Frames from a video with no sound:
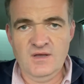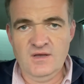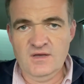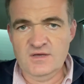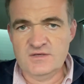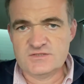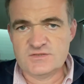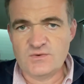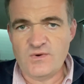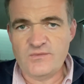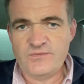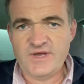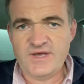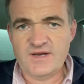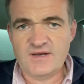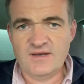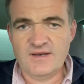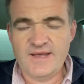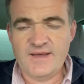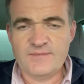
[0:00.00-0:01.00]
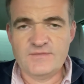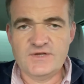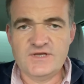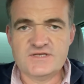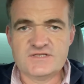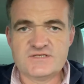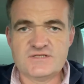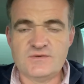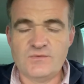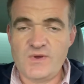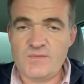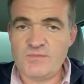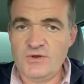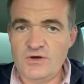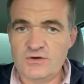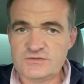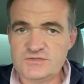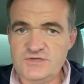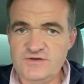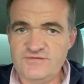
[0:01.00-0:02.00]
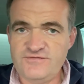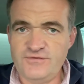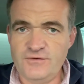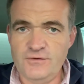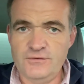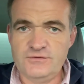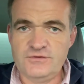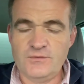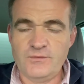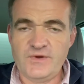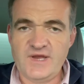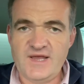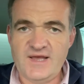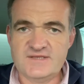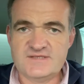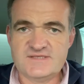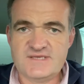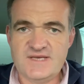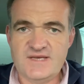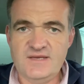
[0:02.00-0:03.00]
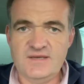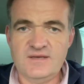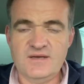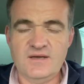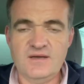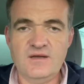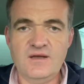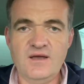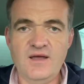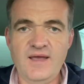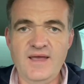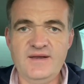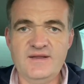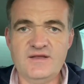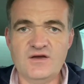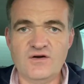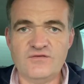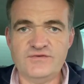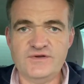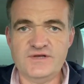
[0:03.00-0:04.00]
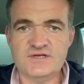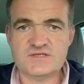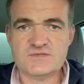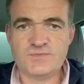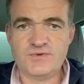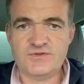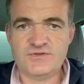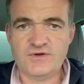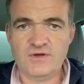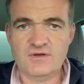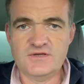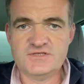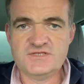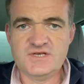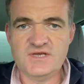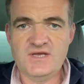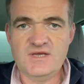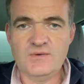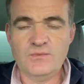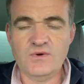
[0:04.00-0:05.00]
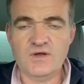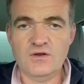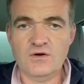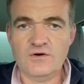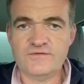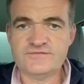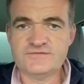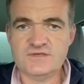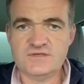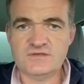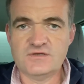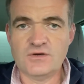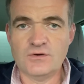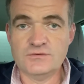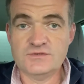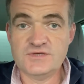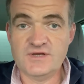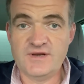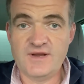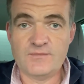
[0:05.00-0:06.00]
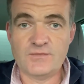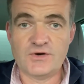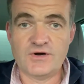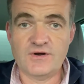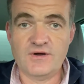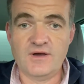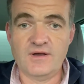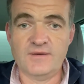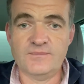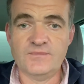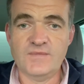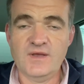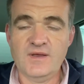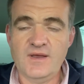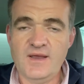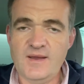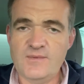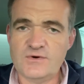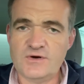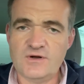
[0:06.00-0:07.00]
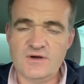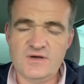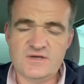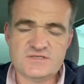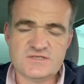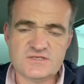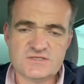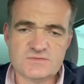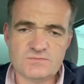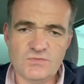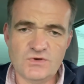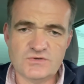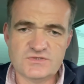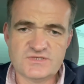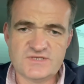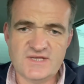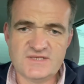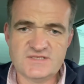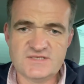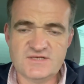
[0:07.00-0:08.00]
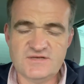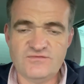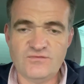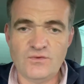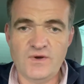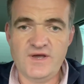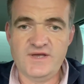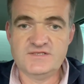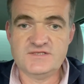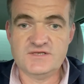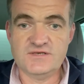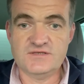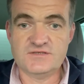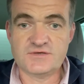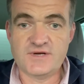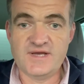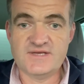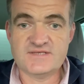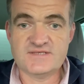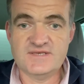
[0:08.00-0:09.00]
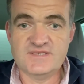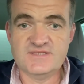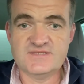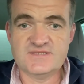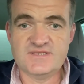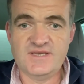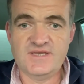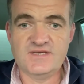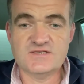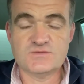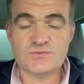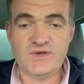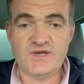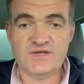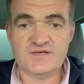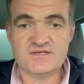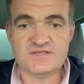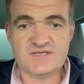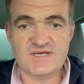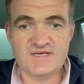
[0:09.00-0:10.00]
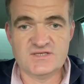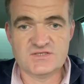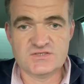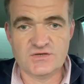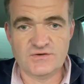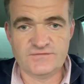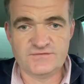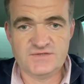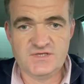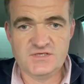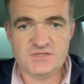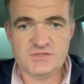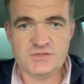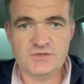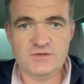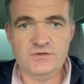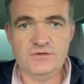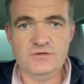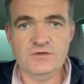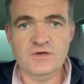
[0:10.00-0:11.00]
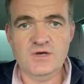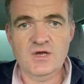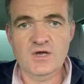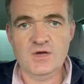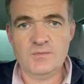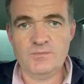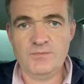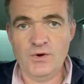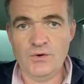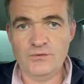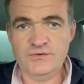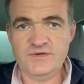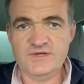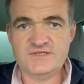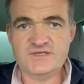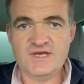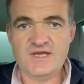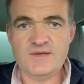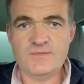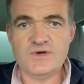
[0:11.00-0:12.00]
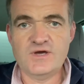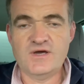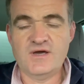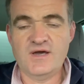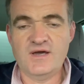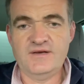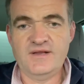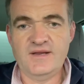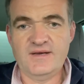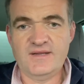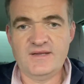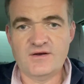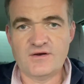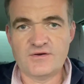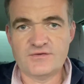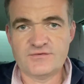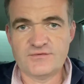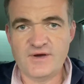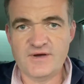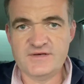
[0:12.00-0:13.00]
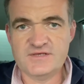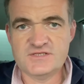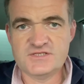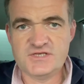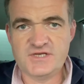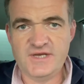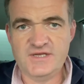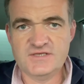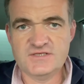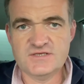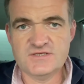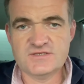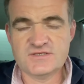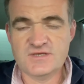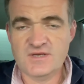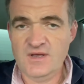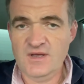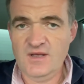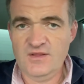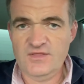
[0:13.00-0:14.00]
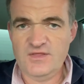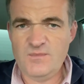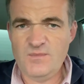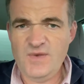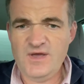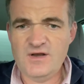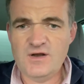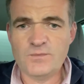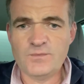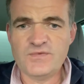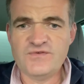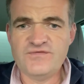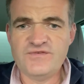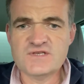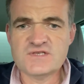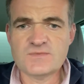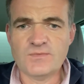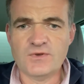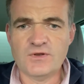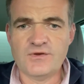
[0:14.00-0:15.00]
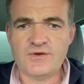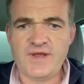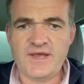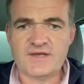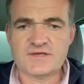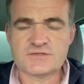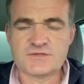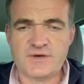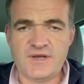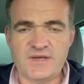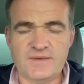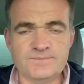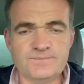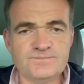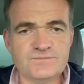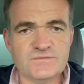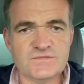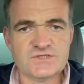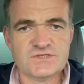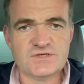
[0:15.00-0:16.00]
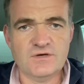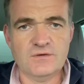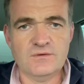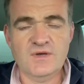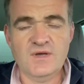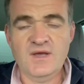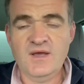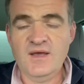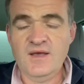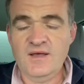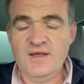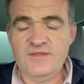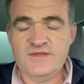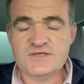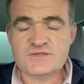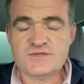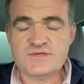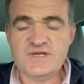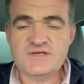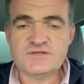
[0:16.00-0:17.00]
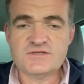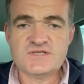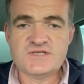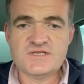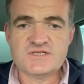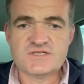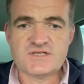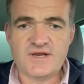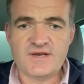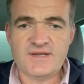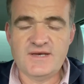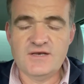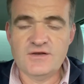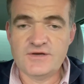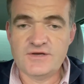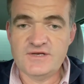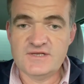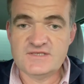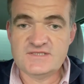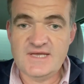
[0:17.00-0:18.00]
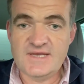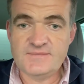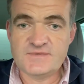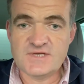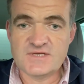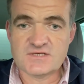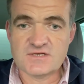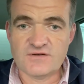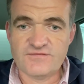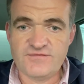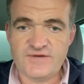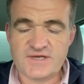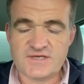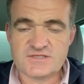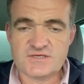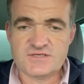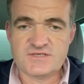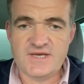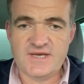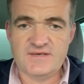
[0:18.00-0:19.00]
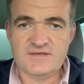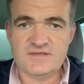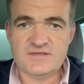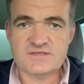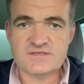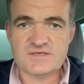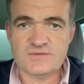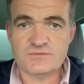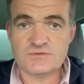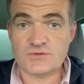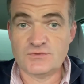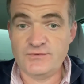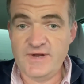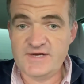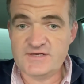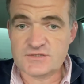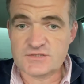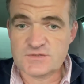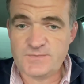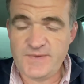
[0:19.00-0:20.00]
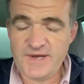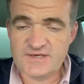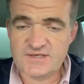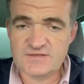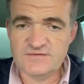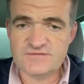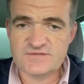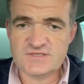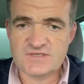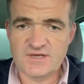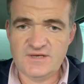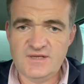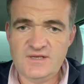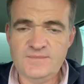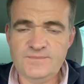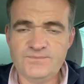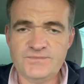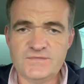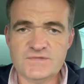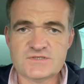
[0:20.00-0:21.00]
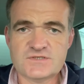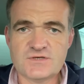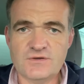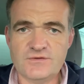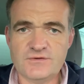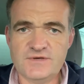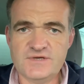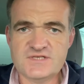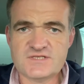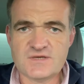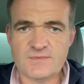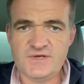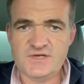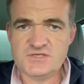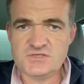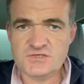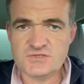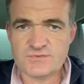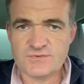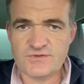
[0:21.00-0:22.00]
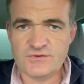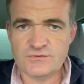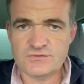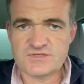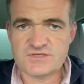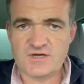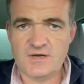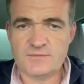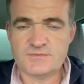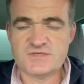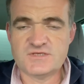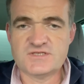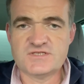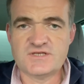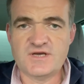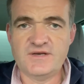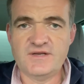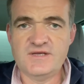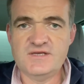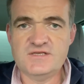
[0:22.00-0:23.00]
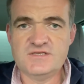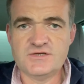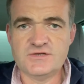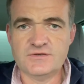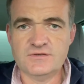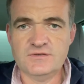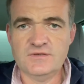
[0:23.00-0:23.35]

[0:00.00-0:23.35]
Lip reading: So when we get a lameness that we block to a foot that we can't see any obvious pathology, we'll often go to an MRI. MRI is the most sensitive way to address these things. We can assess soft tissue, bone edema, and any arthritis changes that may not be visible on X-ray. So this is an interesting study looking at deep digital flexor tendons. It was a retrospective study, so there is some issues with those types of studies.